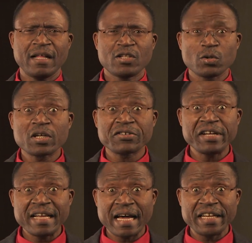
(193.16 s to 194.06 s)
to
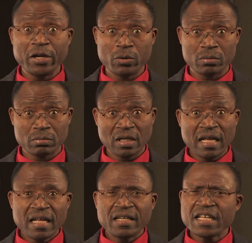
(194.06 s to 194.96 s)
create anew.
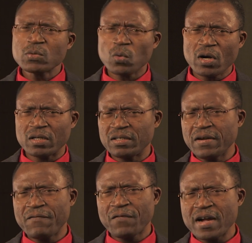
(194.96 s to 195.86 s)
This word
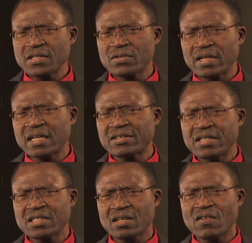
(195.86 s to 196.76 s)
refers to the
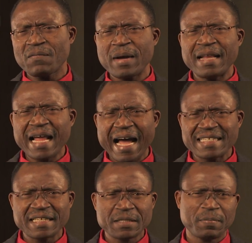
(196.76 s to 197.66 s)
creation of man
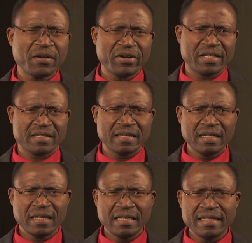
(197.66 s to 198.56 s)
as a spirit,
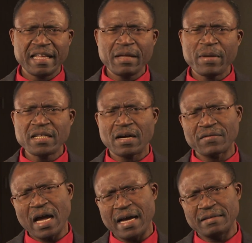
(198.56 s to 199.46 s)
the image of
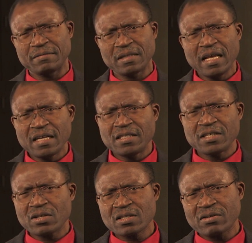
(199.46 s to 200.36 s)
God.
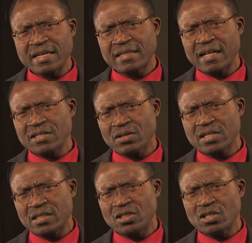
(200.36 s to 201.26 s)
Jesus Christ tells
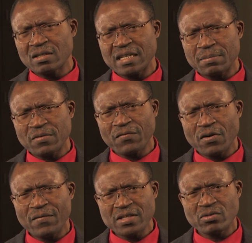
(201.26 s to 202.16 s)
us in John chapter
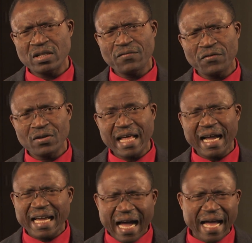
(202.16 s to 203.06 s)
4, verse 24,
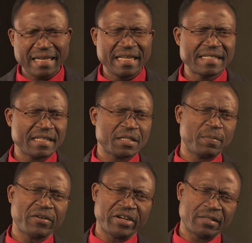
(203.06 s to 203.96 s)
that God is a
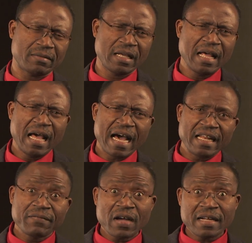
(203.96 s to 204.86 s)
spirit.
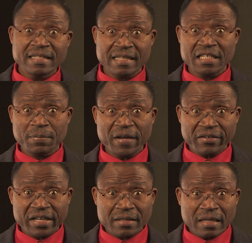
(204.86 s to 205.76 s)
And if God is a
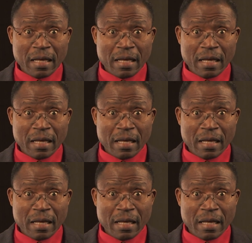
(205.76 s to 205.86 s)
spirit,